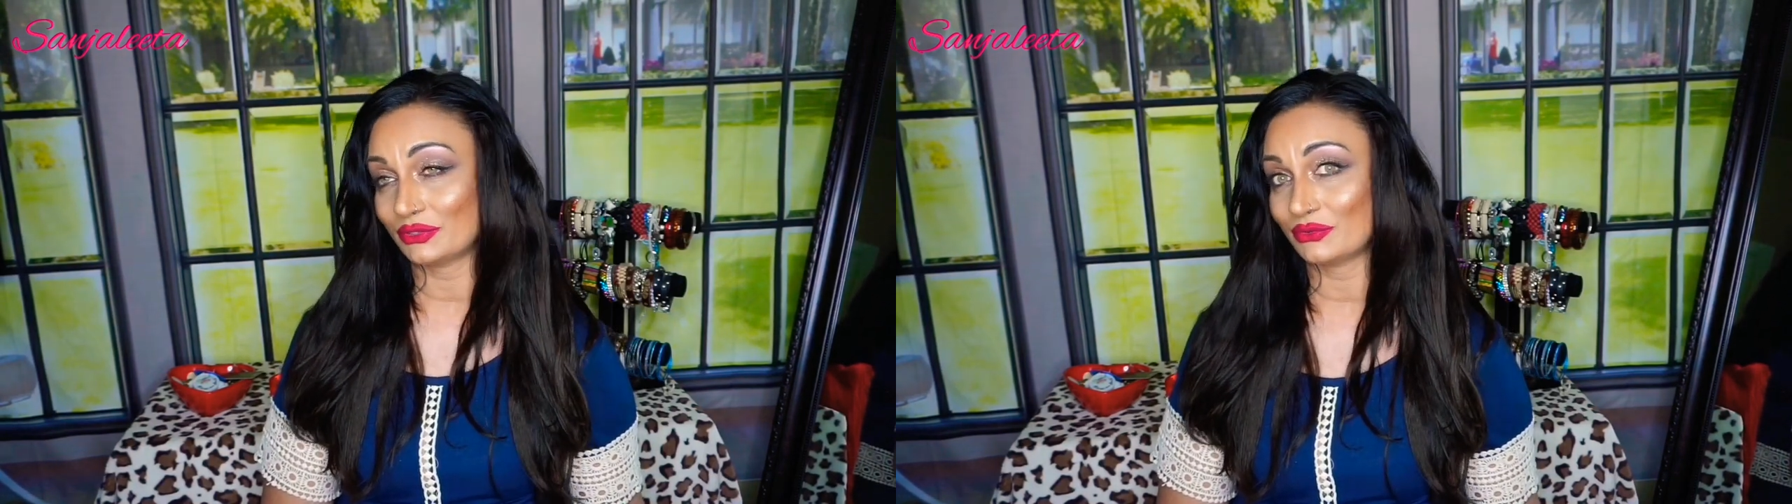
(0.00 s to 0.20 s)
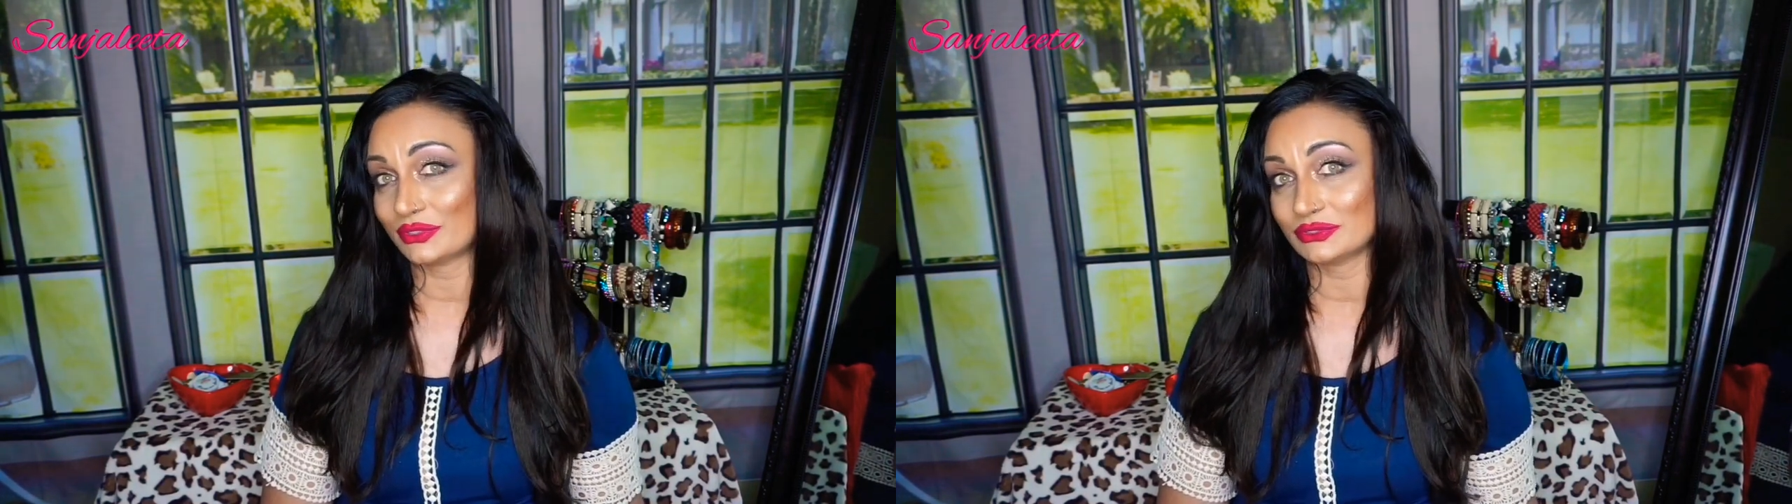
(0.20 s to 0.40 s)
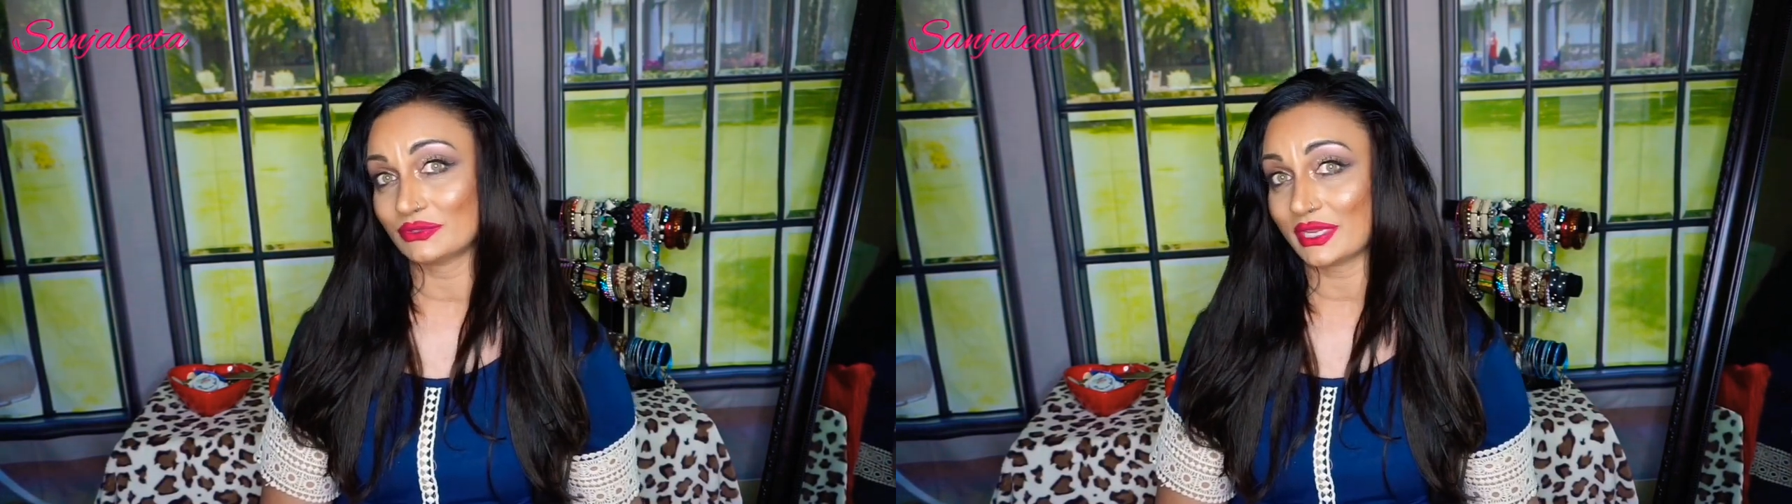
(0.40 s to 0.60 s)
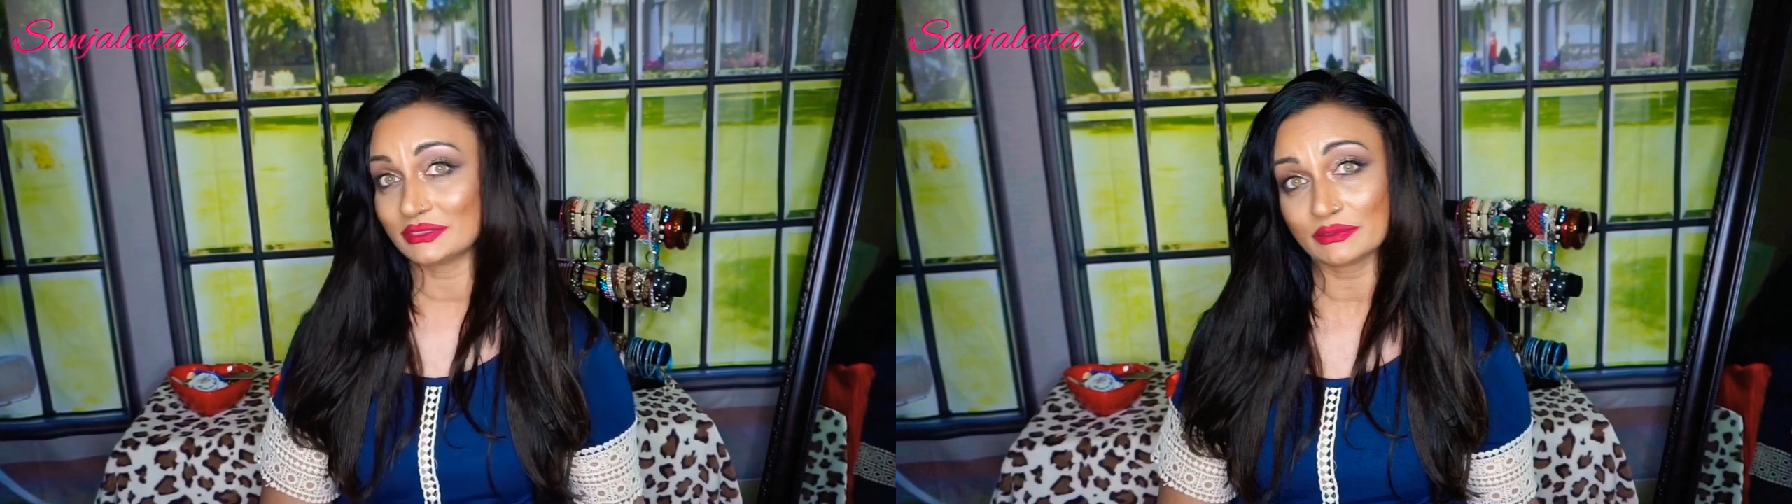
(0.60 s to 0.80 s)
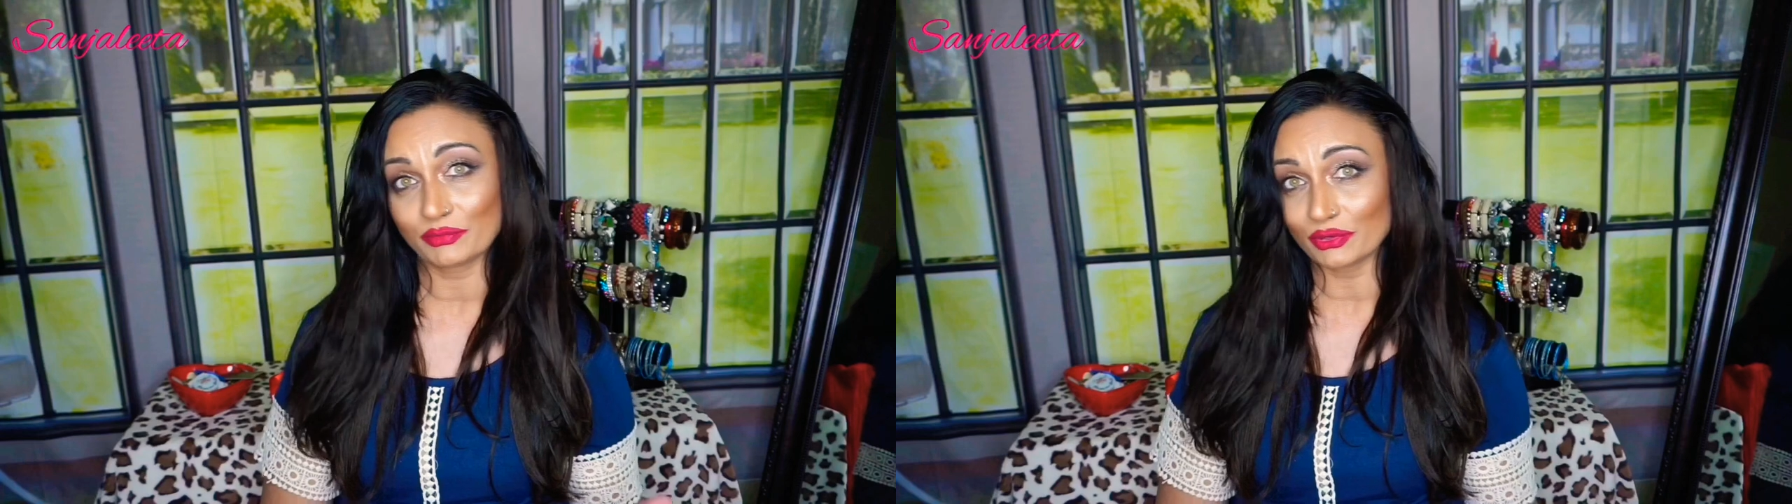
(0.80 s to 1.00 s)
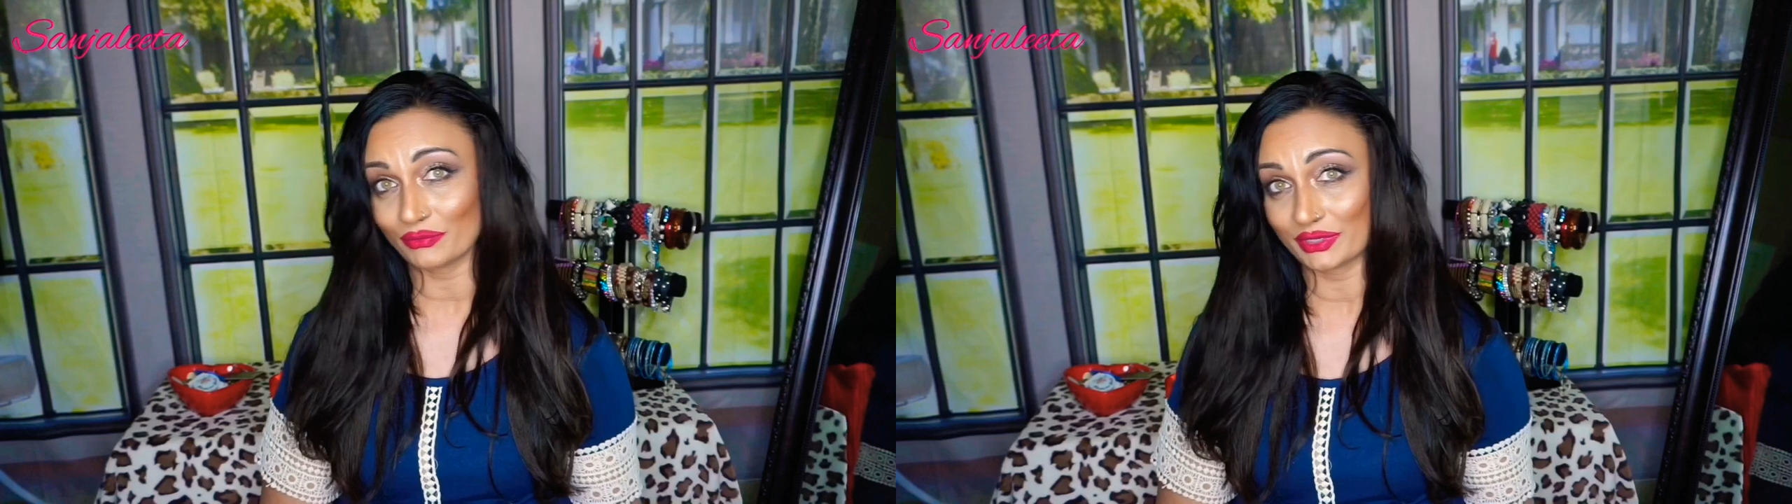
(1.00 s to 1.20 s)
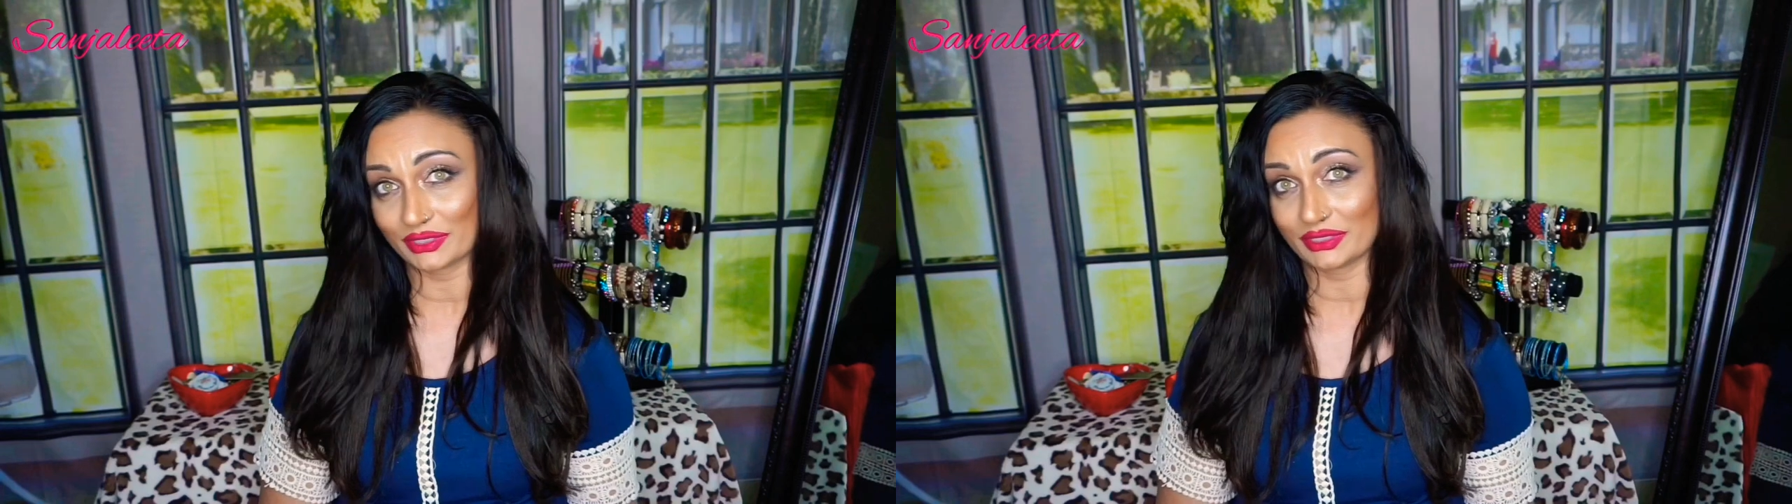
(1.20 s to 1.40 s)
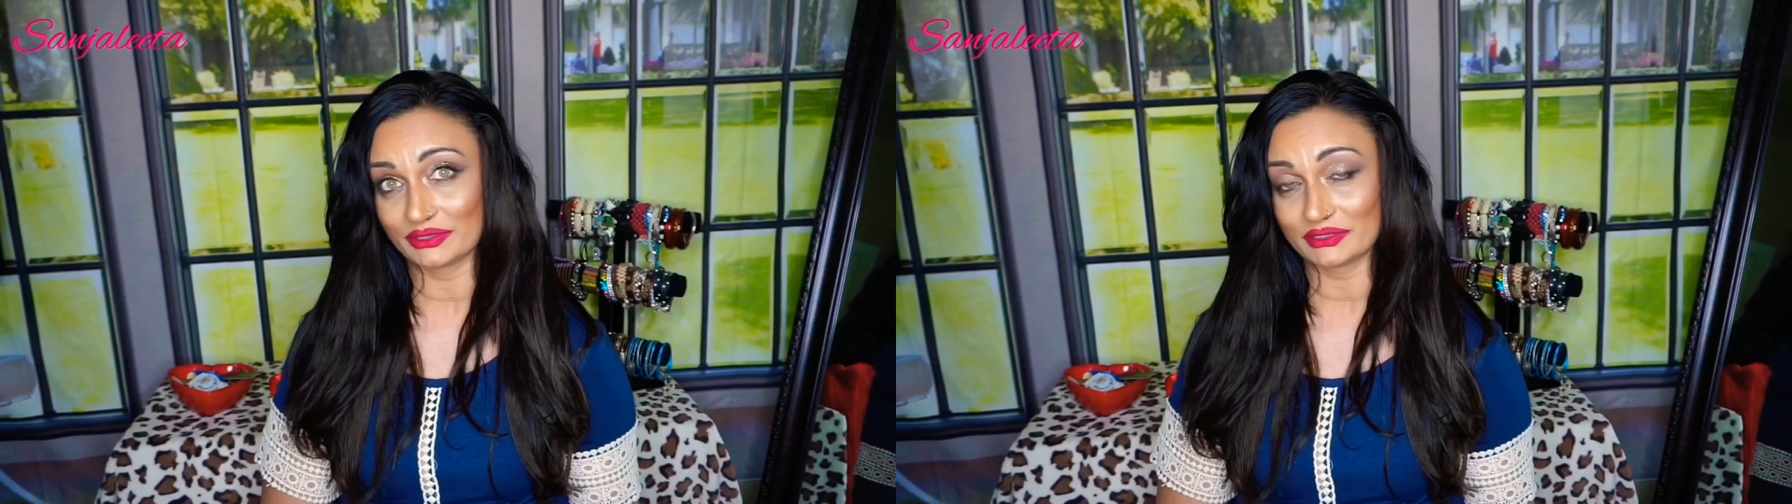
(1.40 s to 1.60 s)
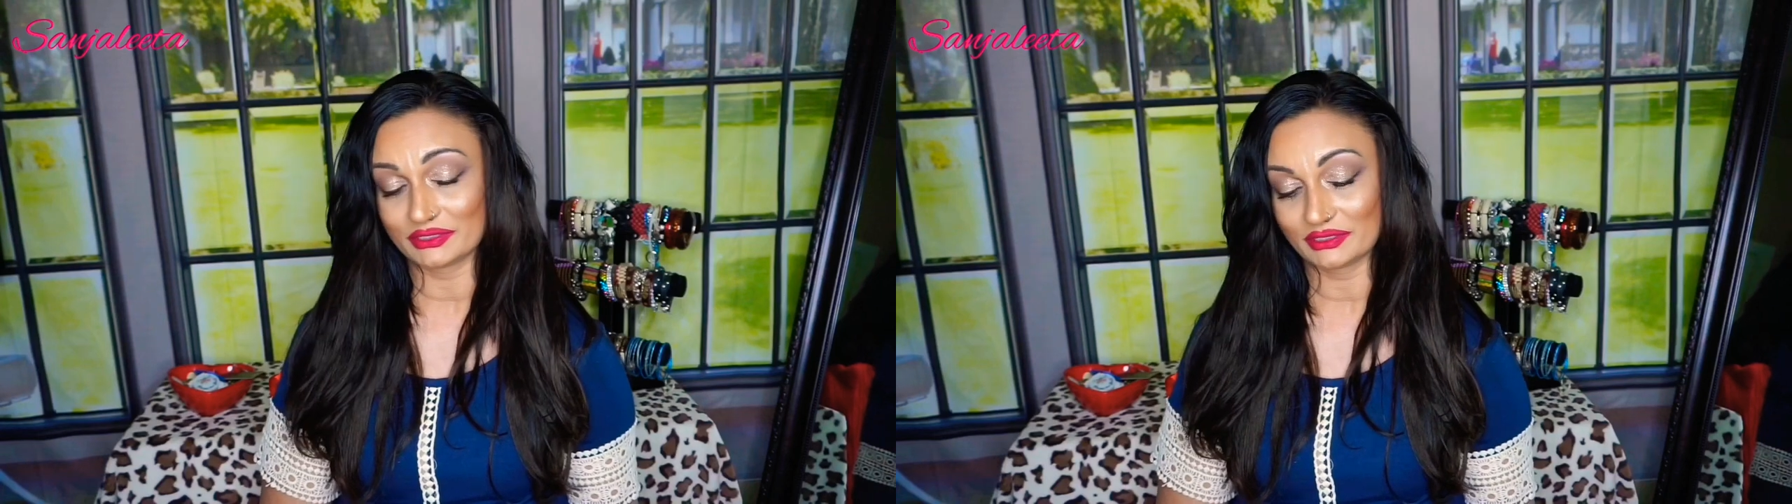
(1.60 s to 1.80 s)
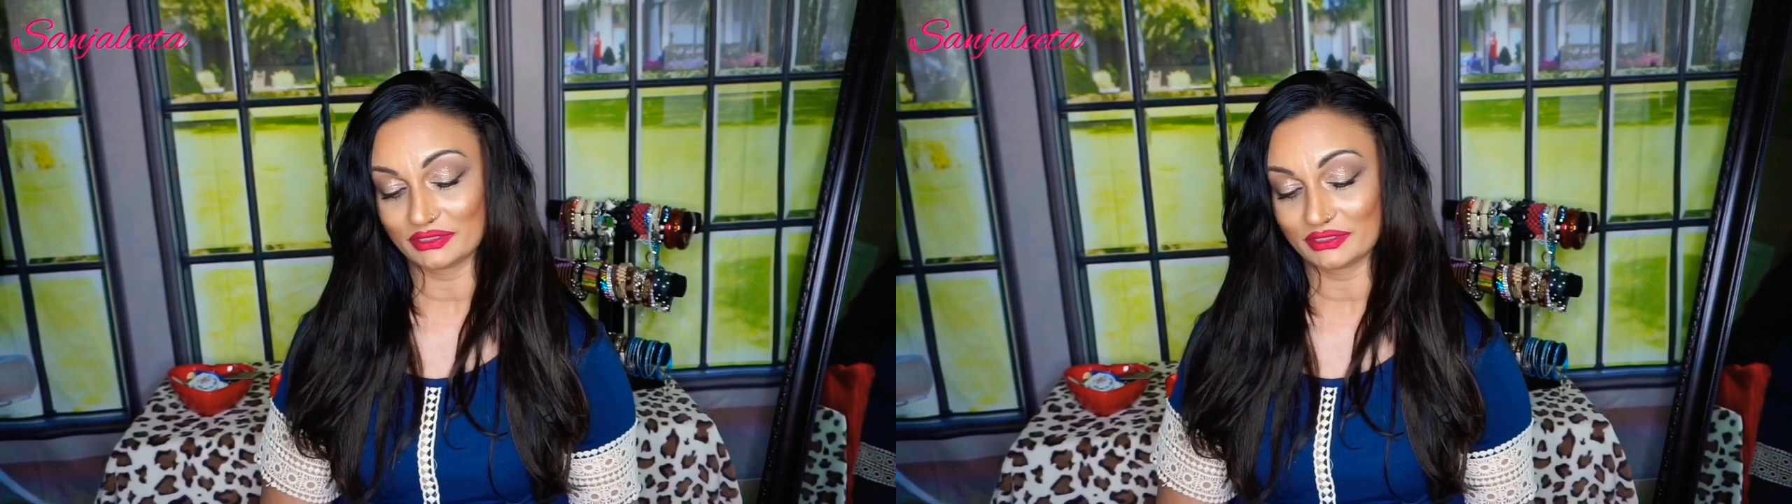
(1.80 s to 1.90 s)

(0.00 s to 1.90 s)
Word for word: you because you guys support one another.